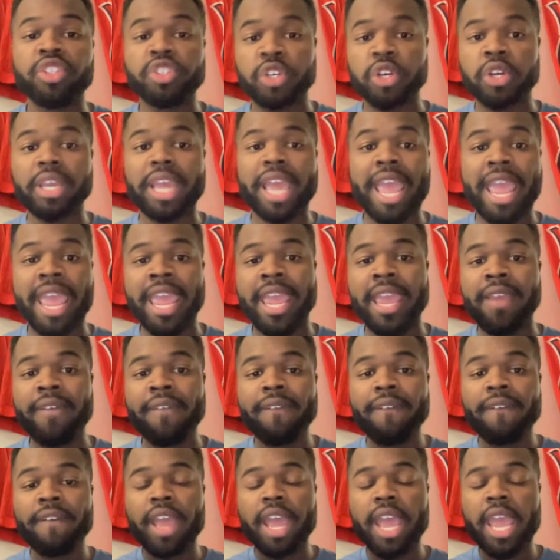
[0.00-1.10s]
took a
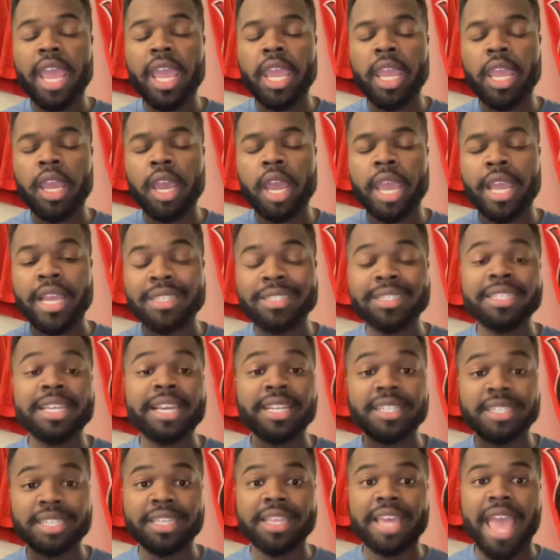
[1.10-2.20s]
a, a
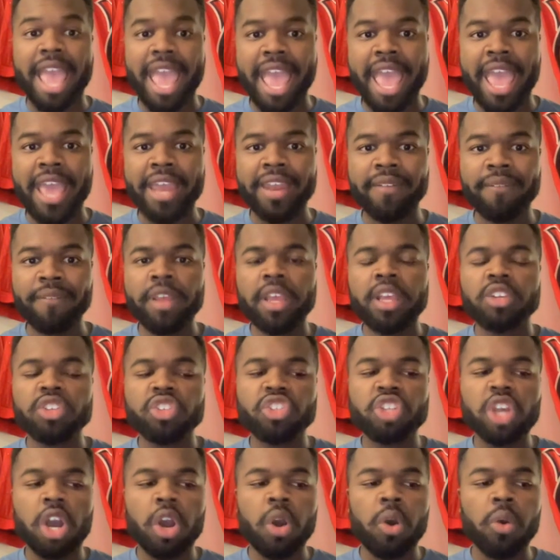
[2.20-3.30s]
stick to the head.
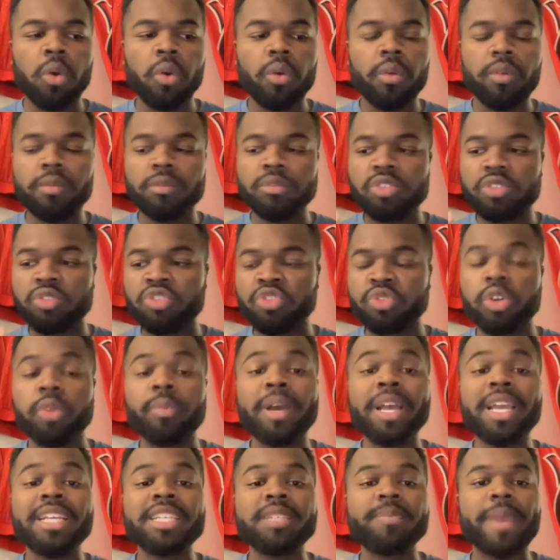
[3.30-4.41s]
So
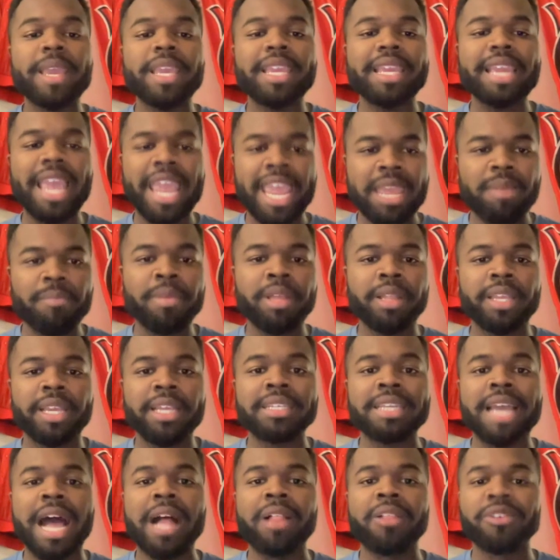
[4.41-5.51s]
Trouba is making $8 million
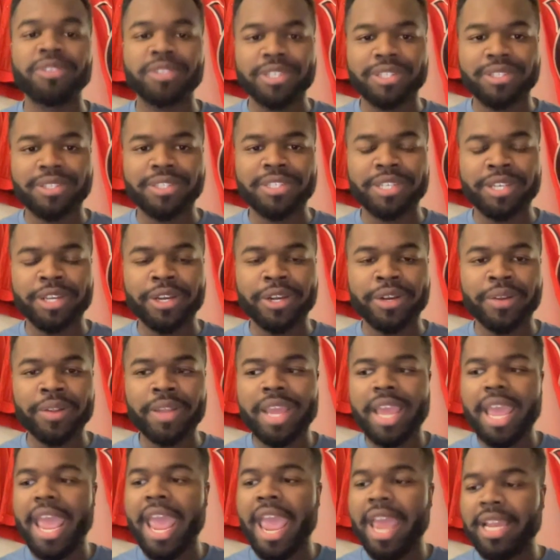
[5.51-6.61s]
this year,
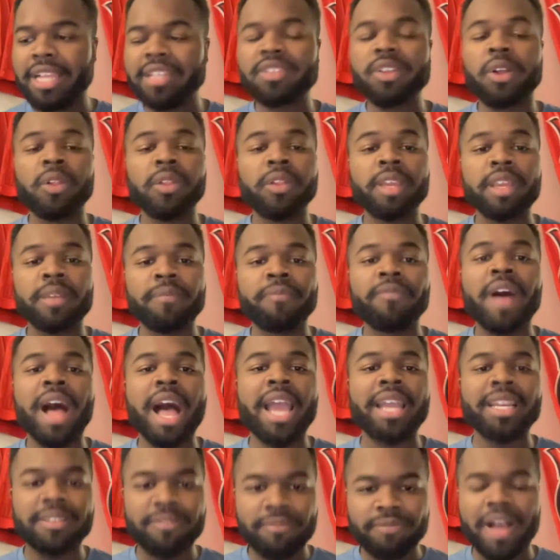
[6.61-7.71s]
and he's only
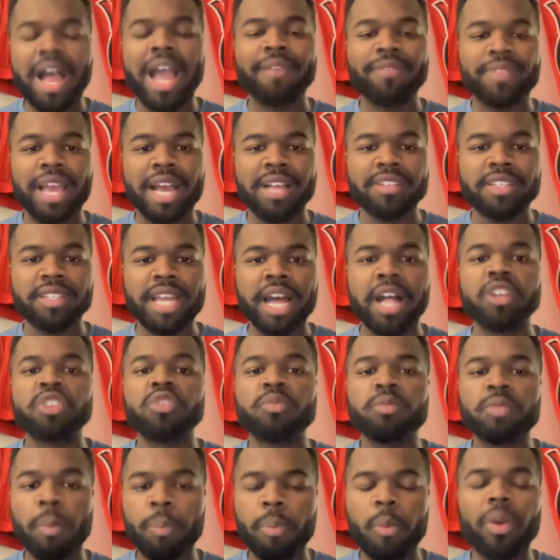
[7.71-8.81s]
fined $5,000.
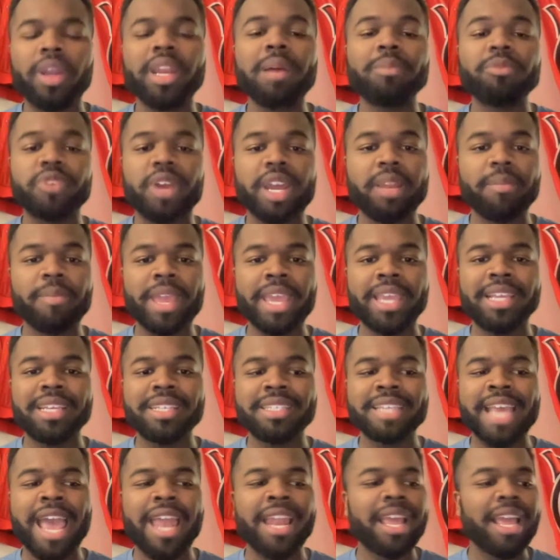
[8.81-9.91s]
The point I'm trying to make is
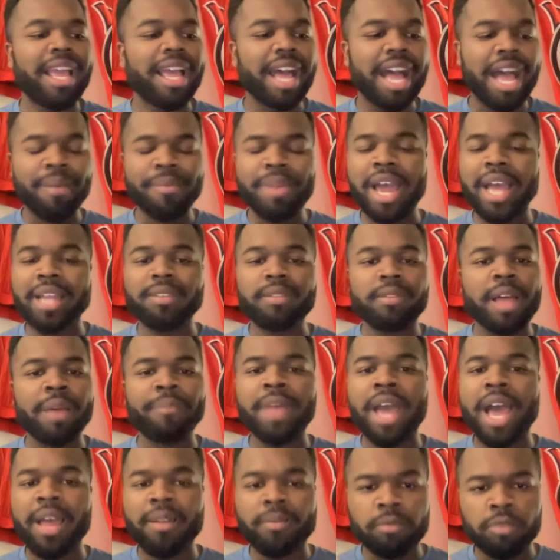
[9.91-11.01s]
that I'm not I'm
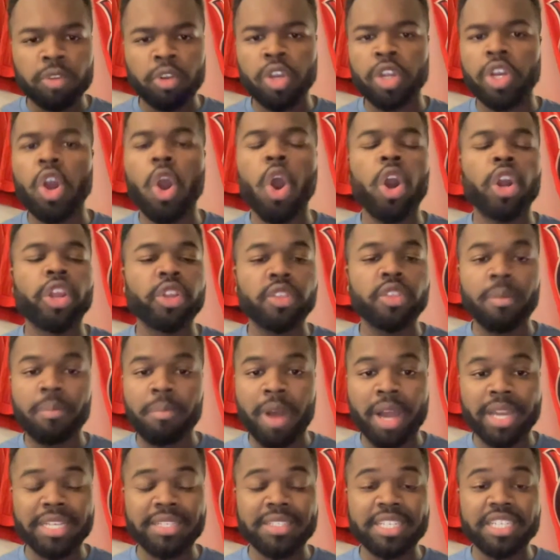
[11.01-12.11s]
not going to argue the
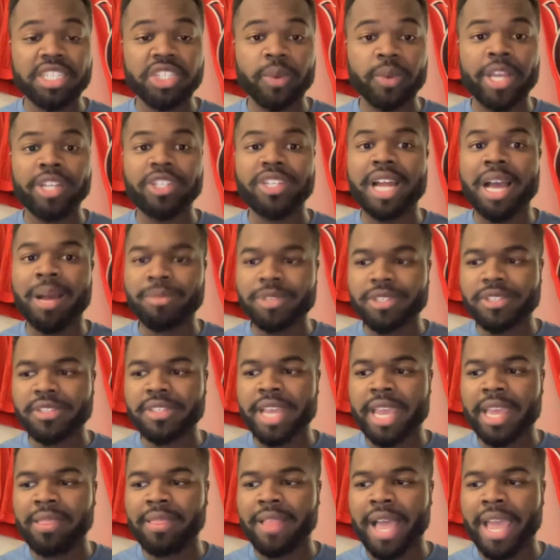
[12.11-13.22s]
money situation. I'm just
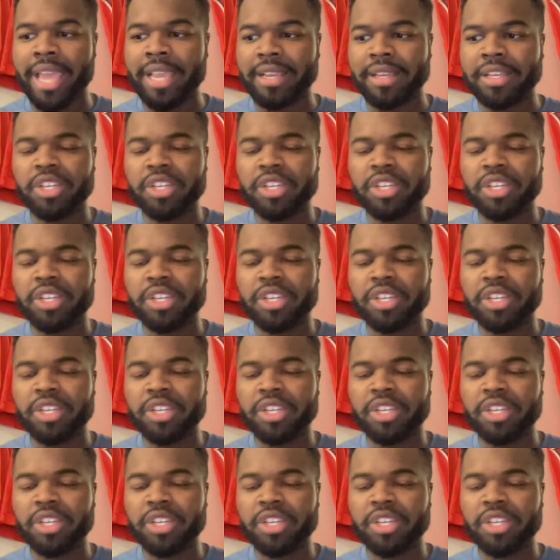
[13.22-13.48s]
saying like